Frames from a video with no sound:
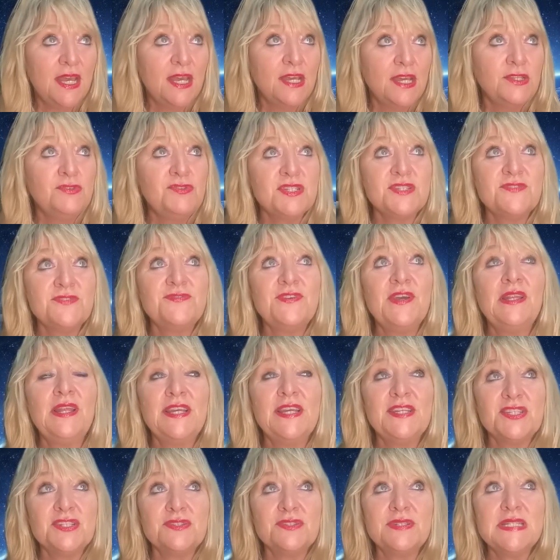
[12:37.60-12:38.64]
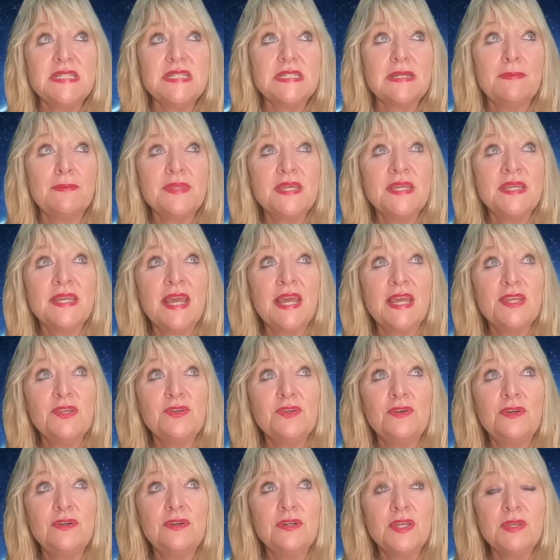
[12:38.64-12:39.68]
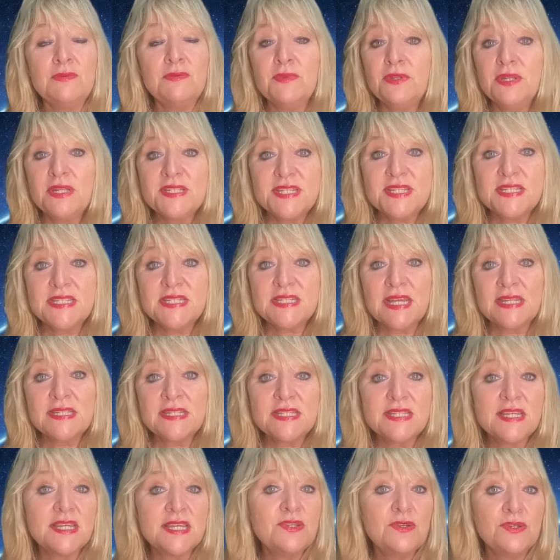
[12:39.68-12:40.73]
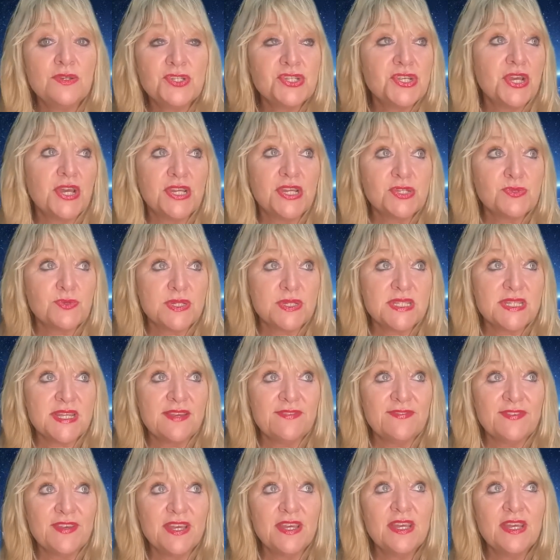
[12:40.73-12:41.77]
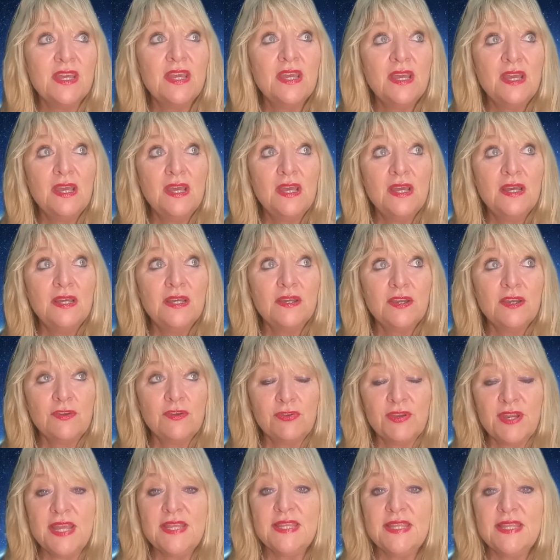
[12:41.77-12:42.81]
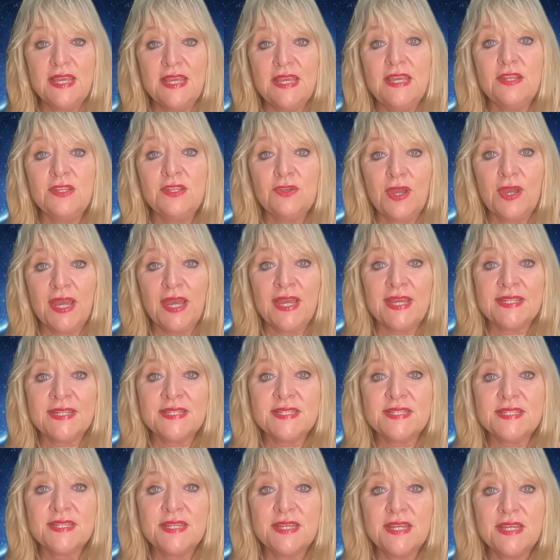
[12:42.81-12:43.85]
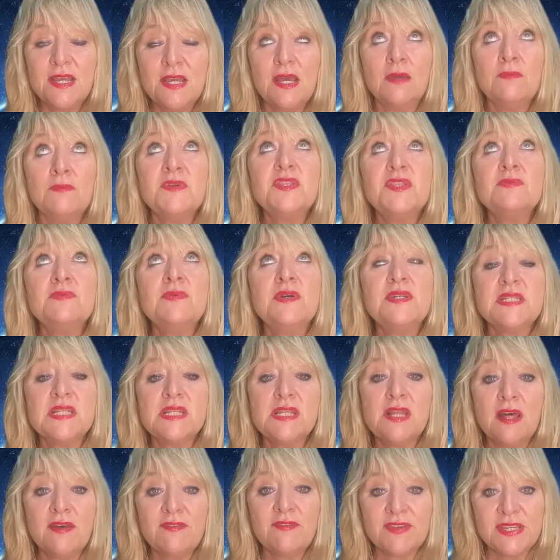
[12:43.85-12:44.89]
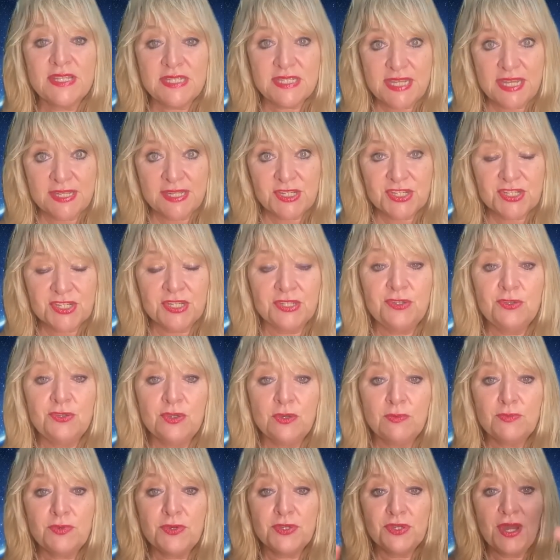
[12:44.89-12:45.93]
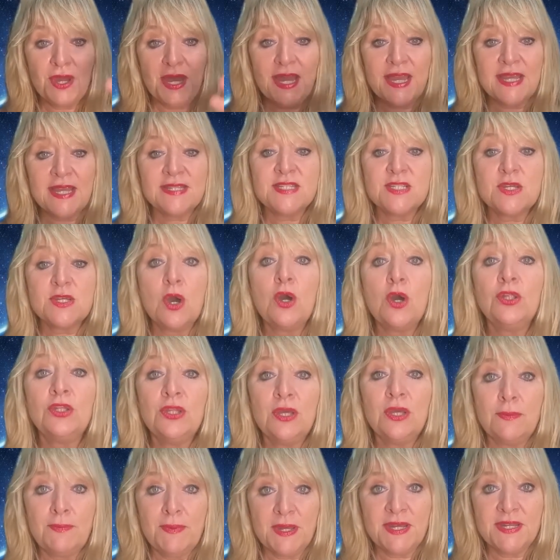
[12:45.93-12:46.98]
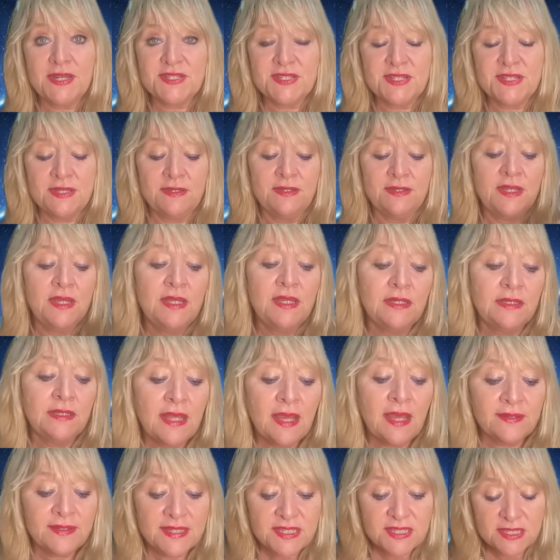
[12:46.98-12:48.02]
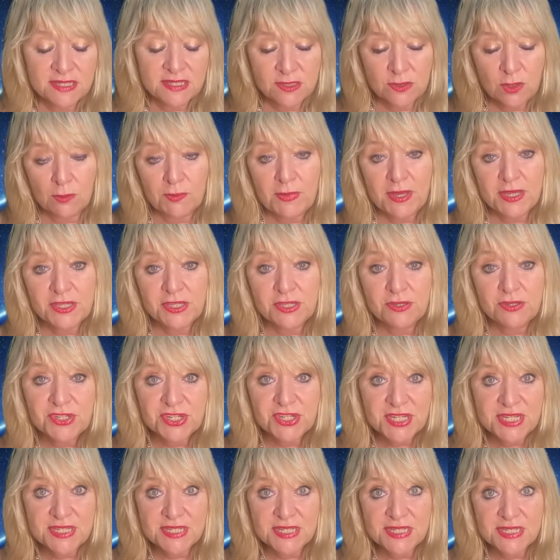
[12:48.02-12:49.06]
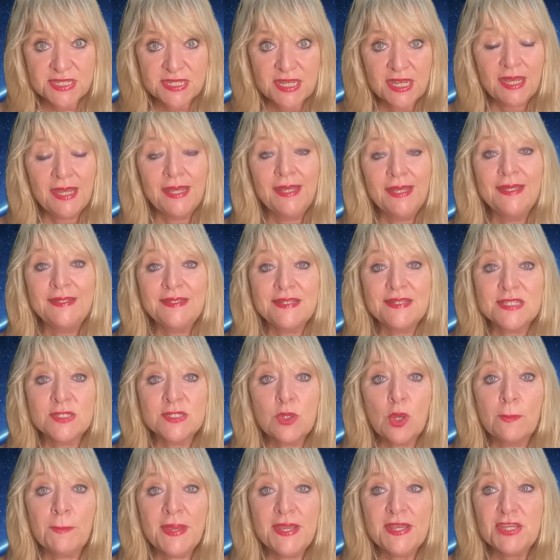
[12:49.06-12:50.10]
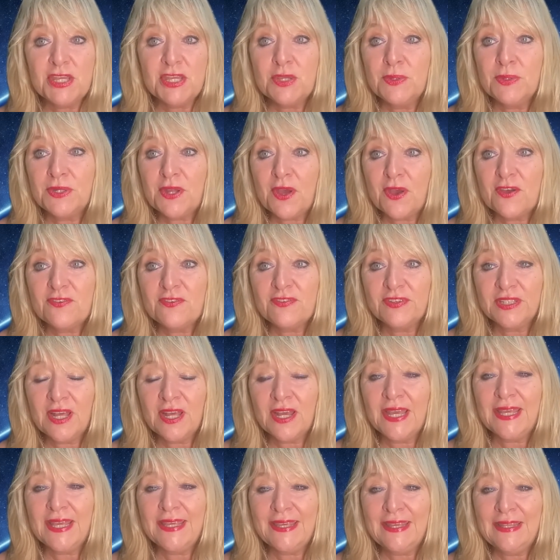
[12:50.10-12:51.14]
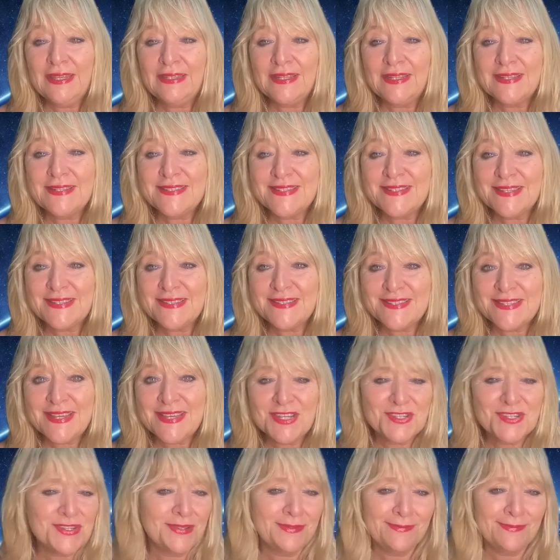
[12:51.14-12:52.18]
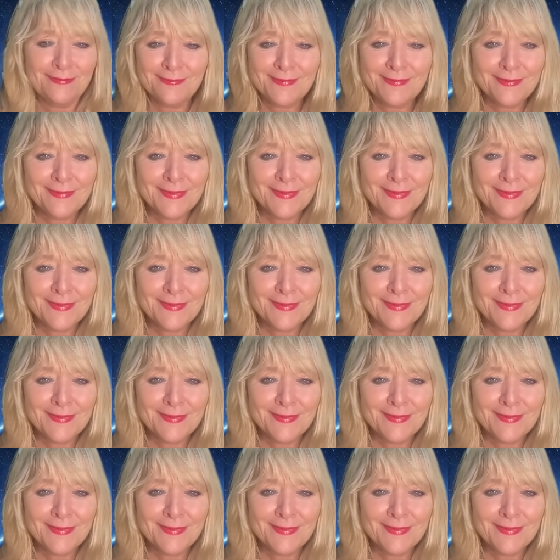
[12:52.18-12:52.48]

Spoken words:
you just feel like doing something at your community center, your church, whatever. Create the heat in your hands, and with the most loving intention, you can put your hands on a person. Now, this does not make you Jesus. It does not make you an overnight healing sensation.